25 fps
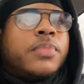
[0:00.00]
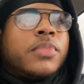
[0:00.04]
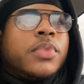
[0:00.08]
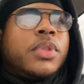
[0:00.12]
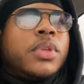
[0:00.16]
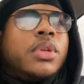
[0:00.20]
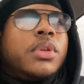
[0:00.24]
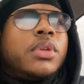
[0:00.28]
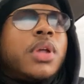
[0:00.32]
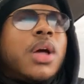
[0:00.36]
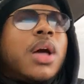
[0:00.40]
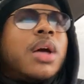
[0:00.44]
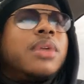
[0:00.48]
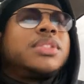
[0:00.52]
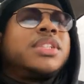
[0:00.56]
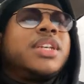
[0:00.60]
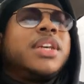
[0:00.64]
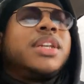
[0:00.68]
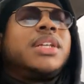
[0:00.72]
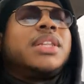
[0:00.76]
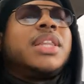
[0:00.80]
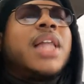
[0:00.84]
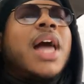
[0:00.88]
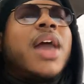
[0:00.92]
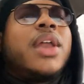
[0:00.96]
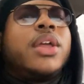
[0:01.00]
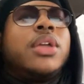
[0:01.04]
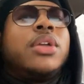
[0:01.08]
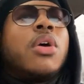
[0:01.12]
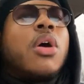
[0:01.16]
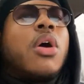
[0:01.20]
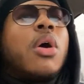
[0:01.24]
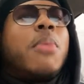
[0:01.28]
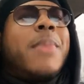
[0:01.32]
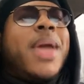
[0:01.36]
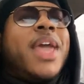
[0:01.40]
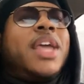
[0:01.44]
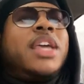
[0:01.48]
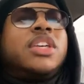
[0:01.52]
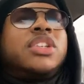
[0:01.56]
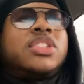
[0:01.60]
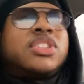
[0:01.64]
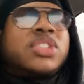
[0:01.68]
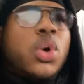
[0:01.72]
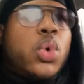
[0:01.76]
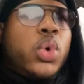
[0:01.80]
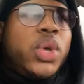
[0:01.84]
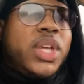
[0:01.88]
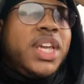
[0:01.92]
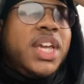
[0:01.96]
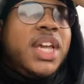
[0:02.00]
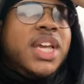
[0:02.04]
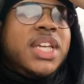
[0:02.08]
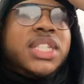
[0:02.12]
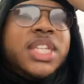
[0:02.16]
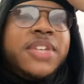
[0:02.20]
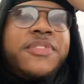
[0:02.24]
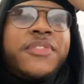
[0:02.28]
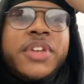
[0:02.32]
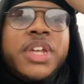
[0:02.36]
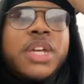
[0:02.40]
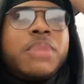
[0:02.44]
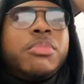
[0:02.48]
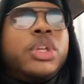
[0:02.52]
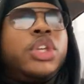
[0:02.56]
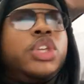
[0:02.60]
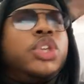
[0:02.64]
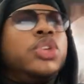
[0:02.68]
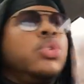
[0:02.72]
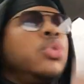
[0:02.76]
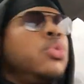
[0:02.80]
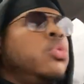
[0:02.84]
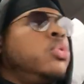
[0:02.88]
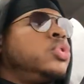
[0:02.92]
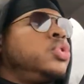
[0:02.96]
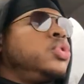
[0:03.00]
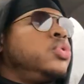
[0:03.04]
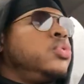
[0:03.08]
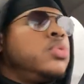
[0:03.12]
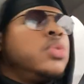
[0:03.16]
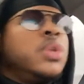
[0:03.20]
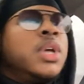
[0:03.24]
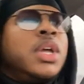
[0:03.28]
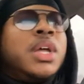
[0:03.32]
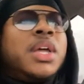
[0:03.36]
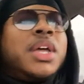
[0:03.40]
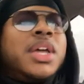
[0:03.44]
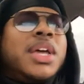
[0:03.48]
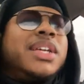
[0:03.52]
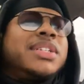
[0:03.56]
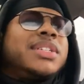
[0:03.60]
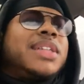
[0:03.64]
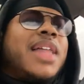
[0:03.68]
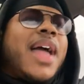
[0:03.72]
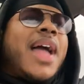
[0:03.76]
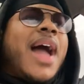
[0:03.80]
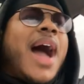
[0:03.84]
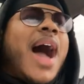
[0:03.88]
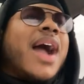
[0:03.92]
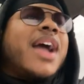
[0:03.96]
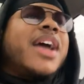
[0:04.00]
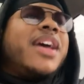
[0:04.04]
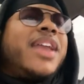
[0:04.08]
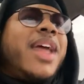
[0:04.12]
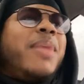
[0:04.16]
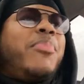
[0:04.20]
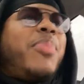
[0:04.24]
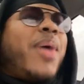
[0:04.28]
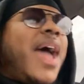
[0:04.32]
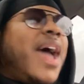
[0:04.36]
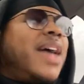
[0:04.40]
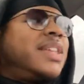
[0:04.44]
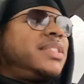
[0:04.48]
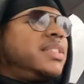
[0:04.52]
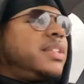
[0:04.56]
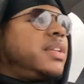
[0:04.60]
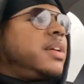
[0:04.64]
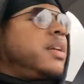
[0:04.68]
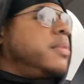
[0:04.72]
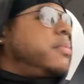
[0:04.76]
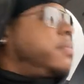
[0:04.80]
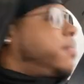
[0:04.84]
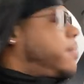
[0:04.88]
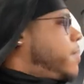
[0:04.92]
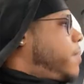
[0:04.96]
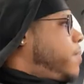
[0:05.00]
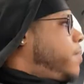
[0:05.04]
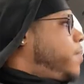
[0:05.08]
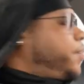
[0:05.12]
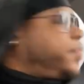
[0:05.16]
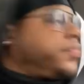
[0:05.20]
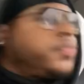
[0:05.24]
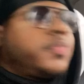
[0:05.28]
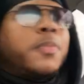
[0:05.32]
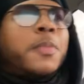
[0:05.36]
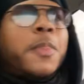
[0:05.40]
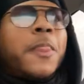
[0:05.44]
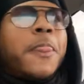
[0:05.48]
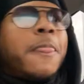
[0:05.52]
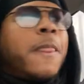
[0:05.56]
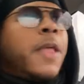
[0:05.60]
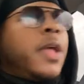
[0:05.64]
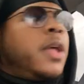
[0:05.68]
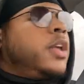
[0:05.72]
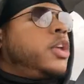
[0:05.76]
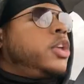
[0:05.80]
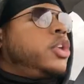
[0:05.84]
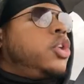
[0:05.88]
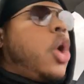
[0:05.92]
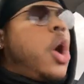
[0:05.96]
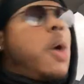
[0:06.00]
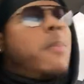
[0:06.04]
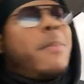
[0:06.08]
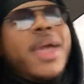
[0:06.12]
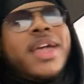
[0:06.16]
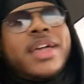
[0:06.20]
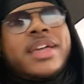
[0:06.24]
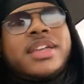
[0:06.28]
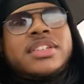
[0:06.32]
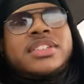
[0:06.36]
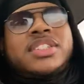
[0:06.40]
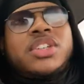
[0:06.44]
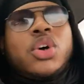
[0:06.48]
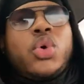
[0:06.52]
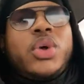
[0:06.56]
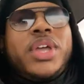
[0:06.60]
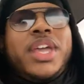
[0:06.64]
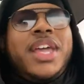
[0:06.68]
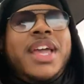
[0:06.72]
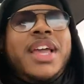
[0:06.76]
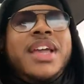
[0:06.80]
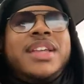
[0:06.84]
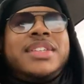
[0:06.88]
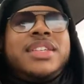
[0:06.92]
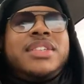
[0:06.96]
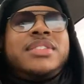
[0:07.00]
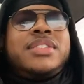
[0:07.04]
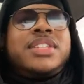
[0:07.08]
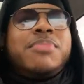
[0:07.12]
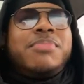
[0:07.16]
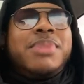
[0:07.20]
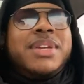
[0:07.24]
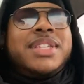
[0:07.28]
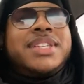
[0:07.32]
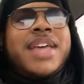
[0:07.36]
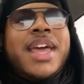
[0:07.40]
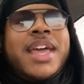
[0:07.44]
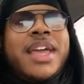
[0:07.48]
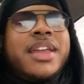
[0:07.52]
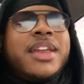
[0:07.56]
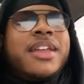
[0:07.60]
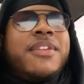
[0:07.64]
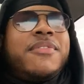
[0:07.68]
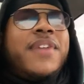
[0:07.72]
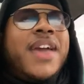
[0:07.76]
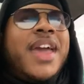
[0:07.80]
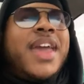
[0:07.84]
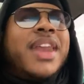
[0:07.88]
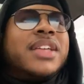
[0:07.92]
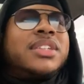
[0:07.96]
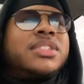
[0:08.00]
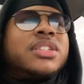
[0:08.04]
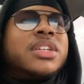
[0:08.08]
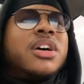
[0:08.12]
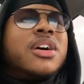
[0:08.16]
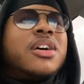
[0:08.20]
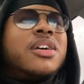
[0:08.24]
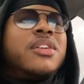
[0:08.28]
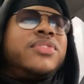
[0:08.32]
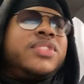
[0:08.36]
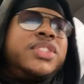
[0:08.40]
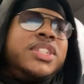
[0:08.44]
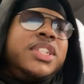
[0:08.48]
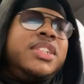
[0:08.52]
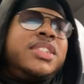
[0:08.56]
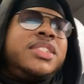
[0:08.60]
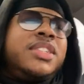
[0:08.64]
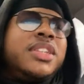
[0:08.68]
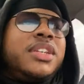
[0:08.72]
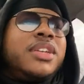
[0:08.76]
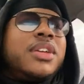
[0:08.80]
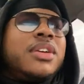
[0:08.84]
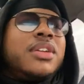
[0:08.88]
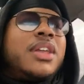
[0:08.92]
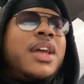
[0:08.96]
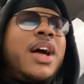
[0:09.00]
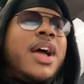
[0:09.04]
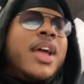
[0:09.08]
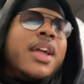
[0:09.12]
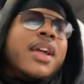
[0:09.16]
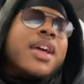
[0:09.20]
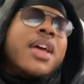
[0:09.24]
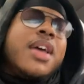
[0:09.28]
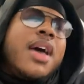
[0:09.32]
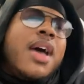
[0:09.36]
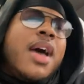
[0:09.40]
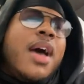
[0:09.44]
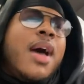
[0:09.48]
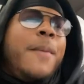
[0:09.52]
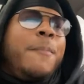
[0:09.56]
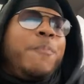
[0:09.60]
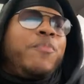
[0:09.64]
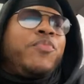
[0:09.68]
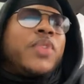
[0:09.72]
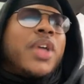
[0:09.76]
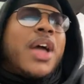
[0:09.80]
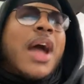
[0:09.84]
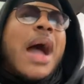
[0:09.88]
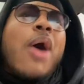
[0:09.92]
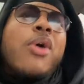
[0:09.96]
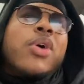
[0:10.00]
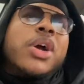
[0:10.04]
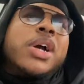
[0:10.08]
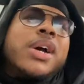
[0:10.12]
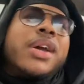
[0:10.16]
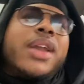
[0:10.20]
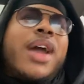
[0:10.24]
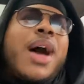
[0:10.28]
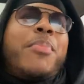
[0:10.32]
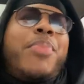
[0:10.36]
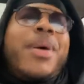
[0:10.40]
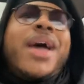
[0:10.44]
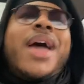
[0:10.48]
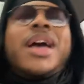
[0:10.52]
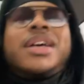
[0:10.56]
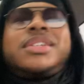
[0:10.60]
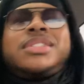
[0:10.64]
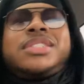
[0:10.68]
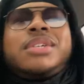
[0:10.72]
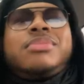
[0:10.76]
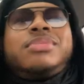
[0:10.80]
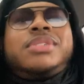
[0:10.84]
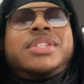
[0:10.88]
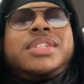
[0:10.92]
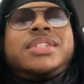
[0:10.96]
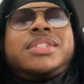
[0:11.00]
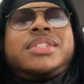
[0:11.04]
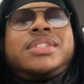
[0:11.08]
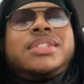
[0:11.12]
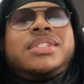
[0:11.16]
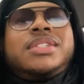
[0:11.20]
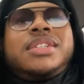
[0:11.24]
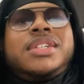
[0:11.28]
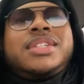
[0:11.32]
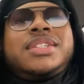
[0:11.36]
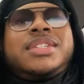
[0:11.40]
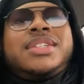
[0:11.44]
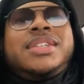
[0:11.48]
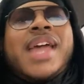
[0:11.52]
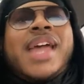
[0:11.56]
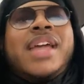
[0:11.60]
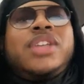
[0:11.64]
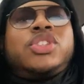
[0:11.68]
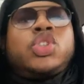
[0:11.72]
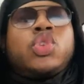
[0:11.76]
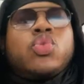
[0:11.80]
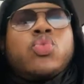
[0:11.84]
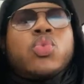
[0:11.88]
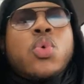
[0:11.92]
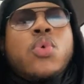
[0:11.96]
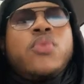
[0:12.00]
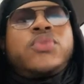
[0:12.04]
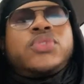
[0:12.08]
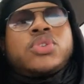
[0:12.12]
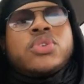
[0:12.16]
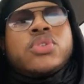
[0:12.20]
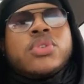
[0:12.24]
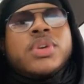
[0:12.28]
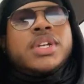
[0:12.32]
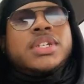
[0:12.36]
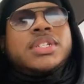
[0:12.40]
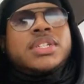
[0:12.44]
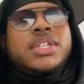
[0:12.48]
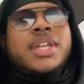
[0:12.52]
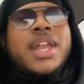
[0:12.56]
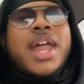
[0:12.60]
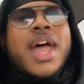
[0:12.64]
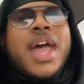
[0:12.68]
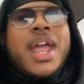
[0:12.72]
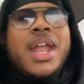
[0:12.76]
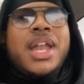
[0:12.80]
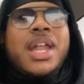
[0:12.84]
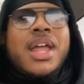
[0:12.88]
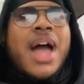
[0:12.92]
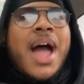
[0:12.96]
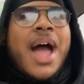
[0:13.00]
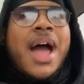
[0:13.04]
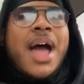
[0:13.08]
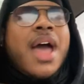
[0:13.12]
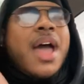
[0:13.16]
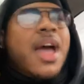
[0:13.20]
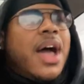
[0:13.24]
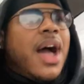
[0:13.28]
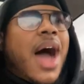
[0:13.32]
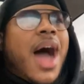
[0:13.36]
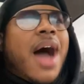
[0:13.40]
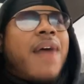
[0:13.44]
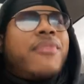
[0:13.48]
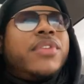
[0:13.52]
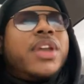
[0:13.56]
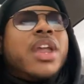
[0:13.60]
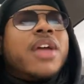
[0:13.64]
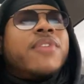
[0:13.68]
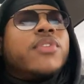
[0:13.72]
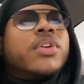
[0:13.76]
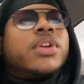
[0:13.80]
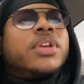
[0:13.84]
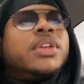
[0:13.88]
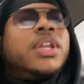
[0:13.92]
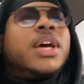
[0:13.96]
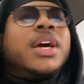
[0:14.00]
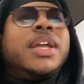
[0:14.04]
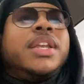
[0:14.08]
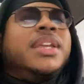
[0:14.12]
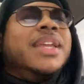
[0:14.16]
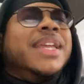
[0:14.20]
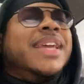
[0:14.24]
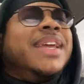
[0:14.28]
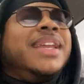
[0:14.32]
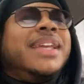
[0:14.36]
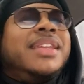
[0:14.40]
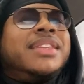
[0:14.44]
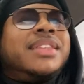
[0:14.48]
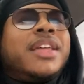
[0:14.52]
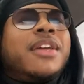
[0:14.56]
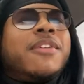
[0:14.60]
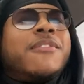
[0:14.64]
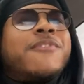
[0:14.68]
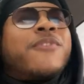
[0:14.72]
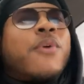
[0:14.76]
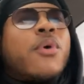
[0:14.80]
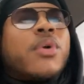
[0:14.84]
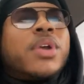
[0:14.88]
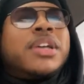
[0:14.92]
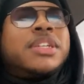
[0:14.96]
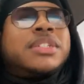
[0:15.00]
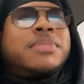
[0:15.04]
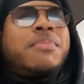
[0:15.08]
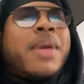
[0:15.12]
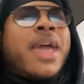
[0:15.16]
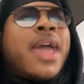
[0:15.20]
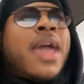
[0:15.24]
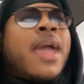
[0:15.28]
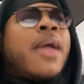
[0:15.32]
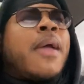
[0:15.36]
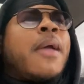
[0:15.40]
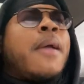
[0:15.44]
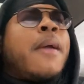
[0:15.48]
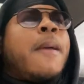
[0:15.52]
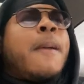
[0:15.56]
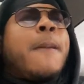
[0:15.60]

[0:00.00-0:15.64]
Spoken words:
You know what I'm saying? A lot of y'all make it so easy for them to use you. It's like, how can they pass it up? Y'all make it so easy to be taken advantage of. She's sitting there like, how could I pass up this date to Ruth's Chris? And I've never done anything for this man.